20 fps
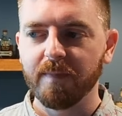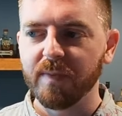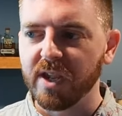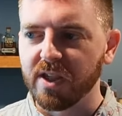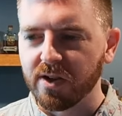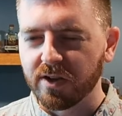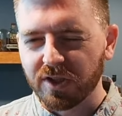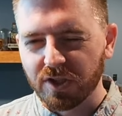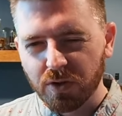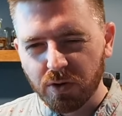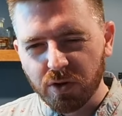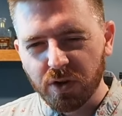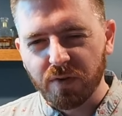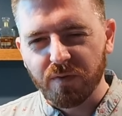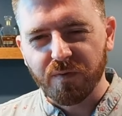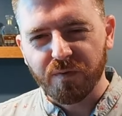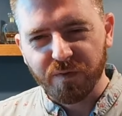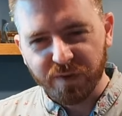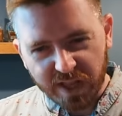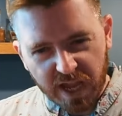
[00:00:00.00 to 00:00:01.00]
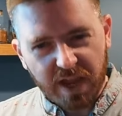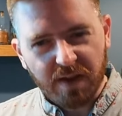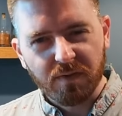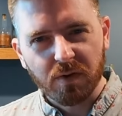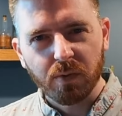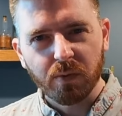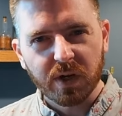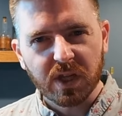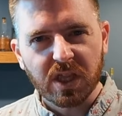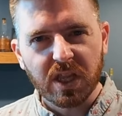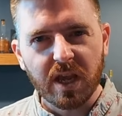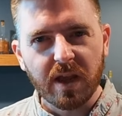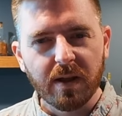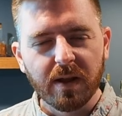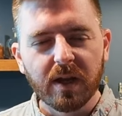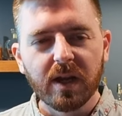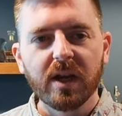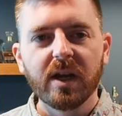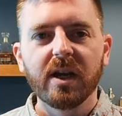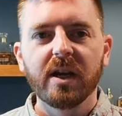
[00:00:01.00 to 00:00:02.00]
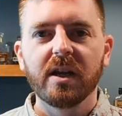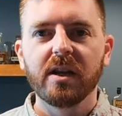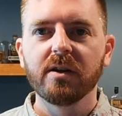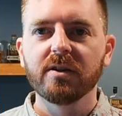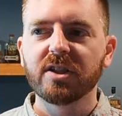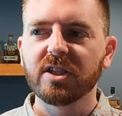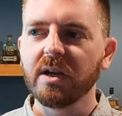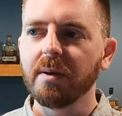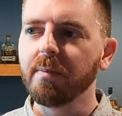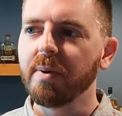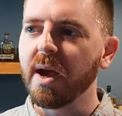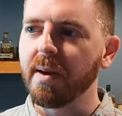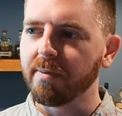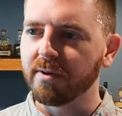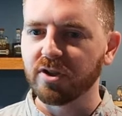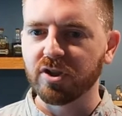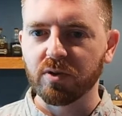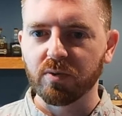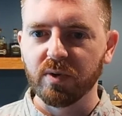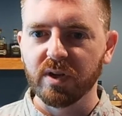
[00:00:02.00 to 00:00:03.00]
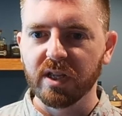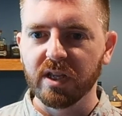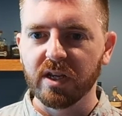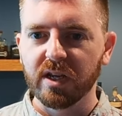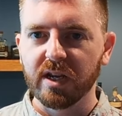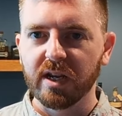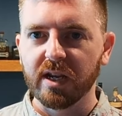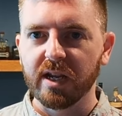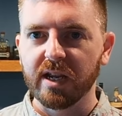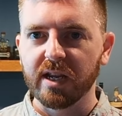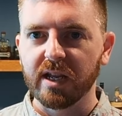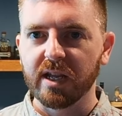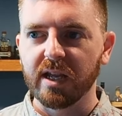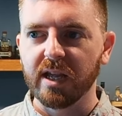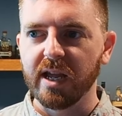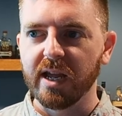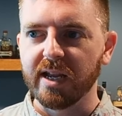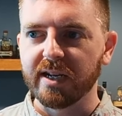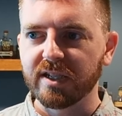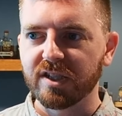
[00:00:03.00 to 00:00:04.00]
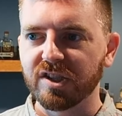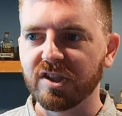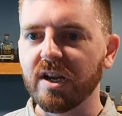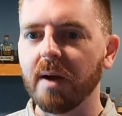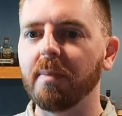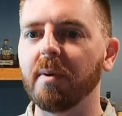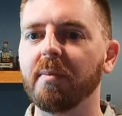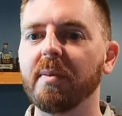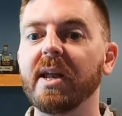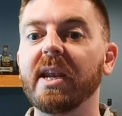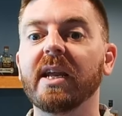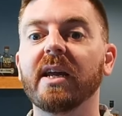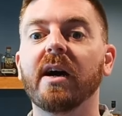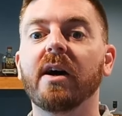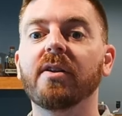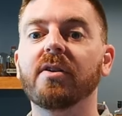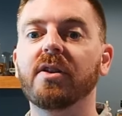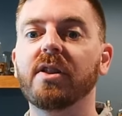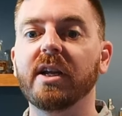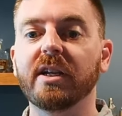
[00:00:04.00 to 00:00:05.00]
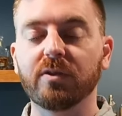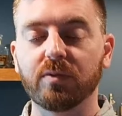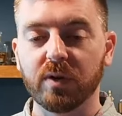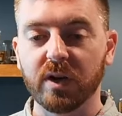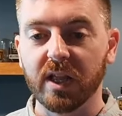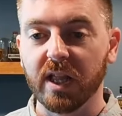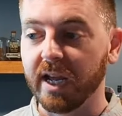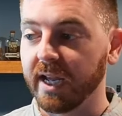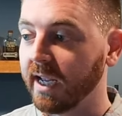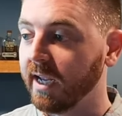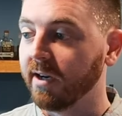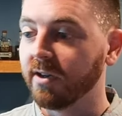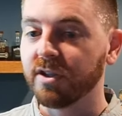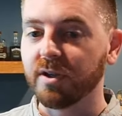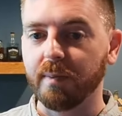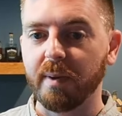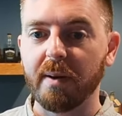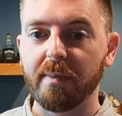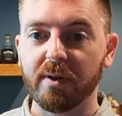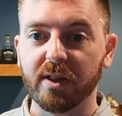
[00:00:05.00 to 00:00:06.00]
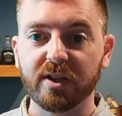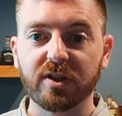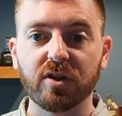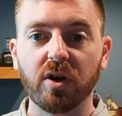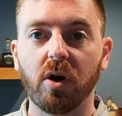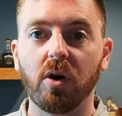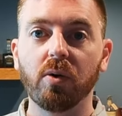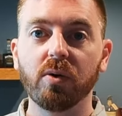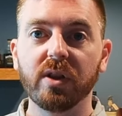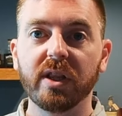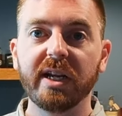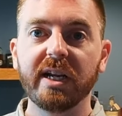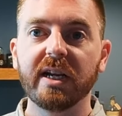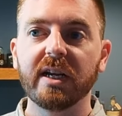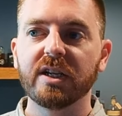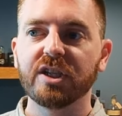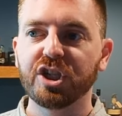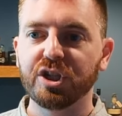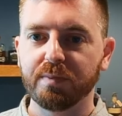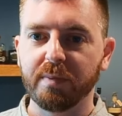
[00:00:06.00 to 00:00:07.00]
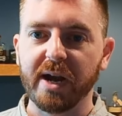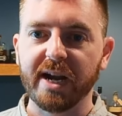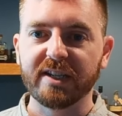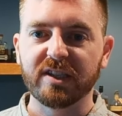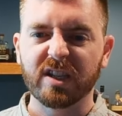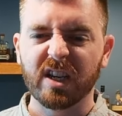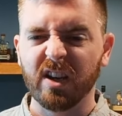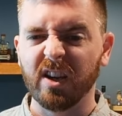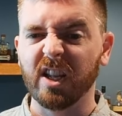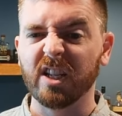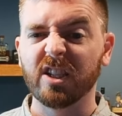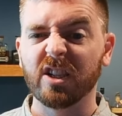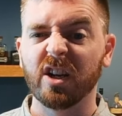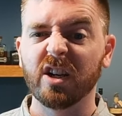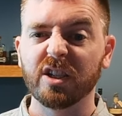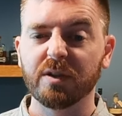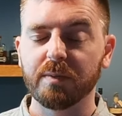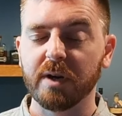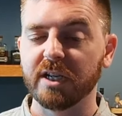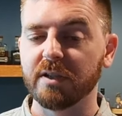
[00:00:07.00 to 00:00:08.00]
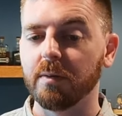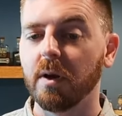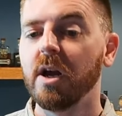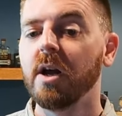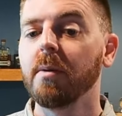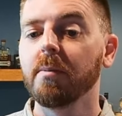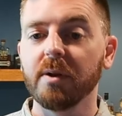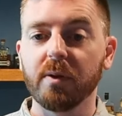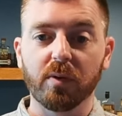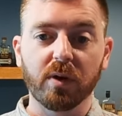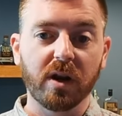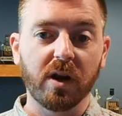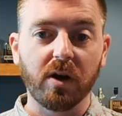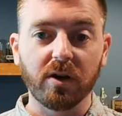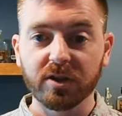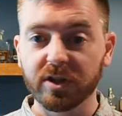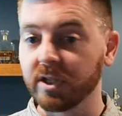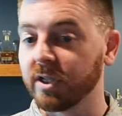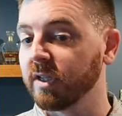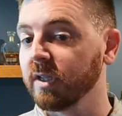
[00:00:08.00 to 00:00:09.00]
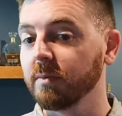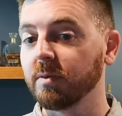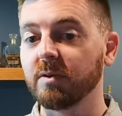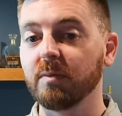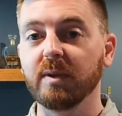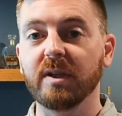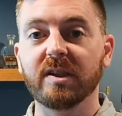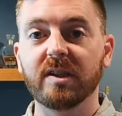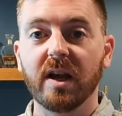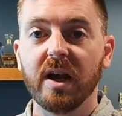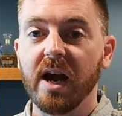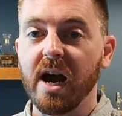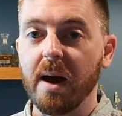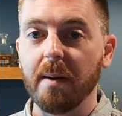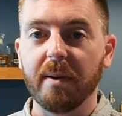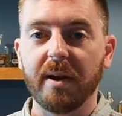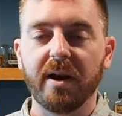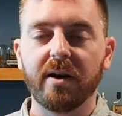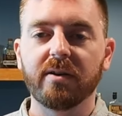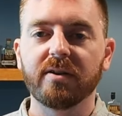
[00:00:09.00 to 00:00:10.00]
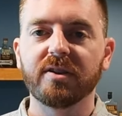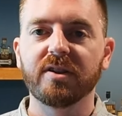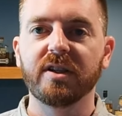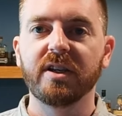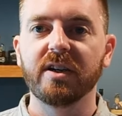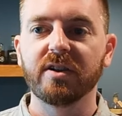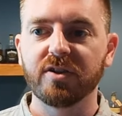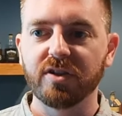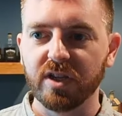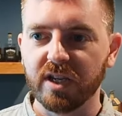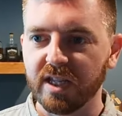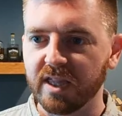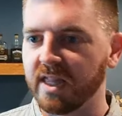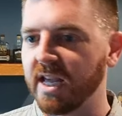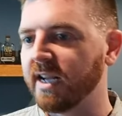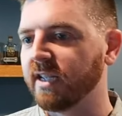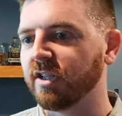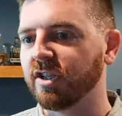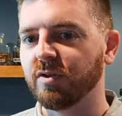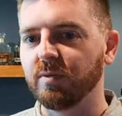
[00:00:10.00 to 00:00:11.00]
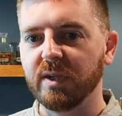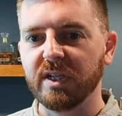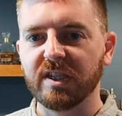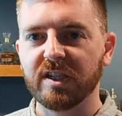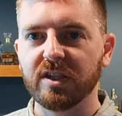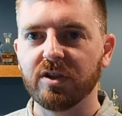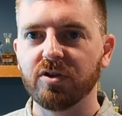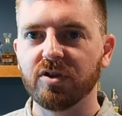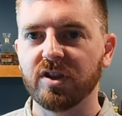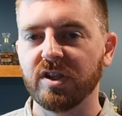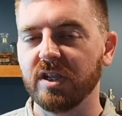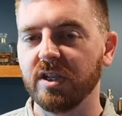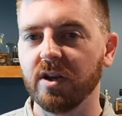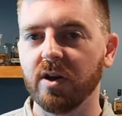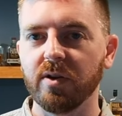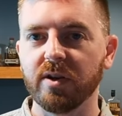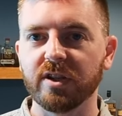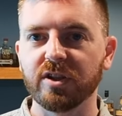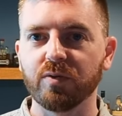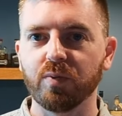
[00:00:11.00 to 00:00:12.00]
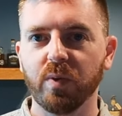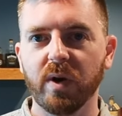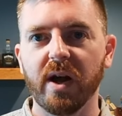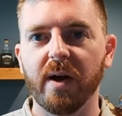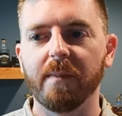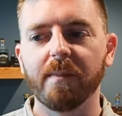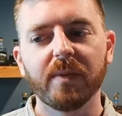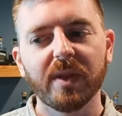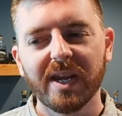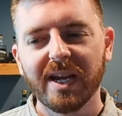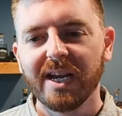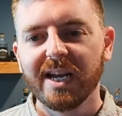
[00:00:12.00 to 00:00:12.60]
And there's no good flavor with it. You know, some peppers are really good at supplementing other things where you're like, here's a pepper that's only spice, gonna get a ton of spice. Then we're gonna also slip some of these habaneros in here so you get that sweet citrusy note as well.